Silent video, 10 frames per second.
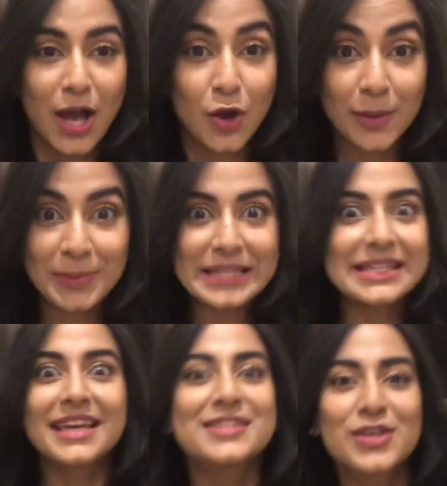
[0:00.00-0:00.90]
Okay, please
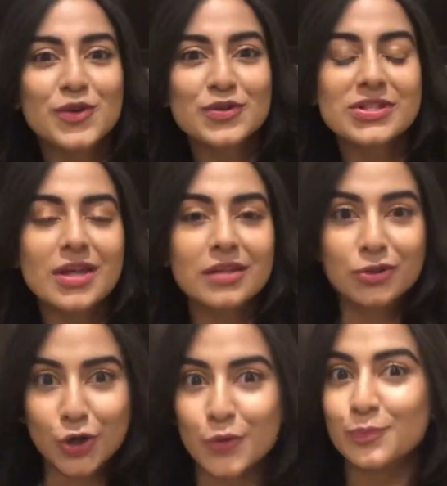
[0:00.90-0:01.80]
excuse the
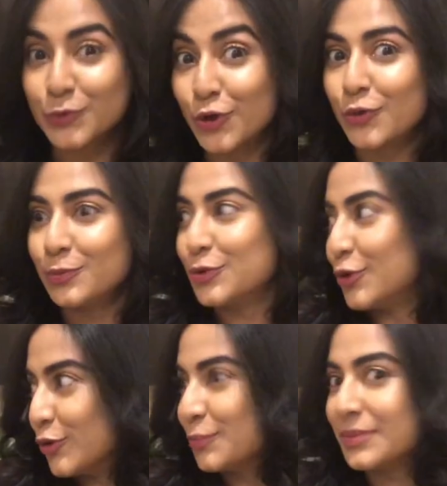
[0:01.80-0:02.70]
dhudum dhudum
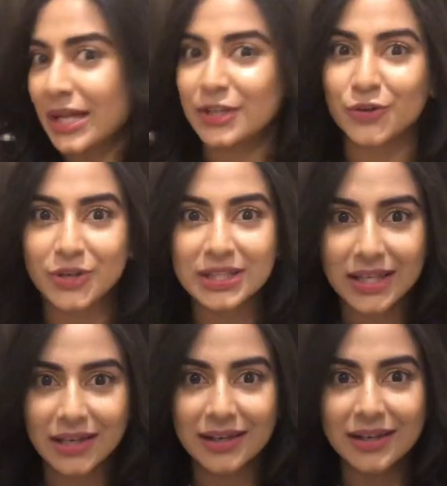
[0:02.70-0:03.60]
dhudum that you can
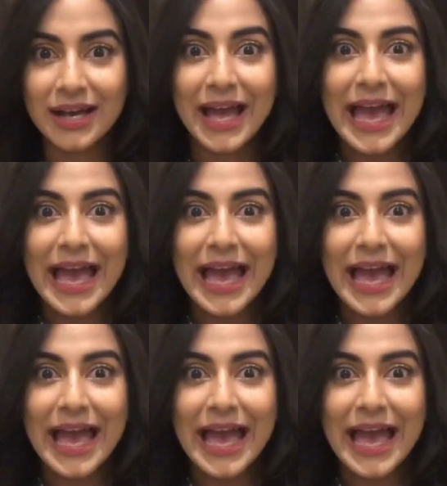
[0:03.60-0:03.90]
hear.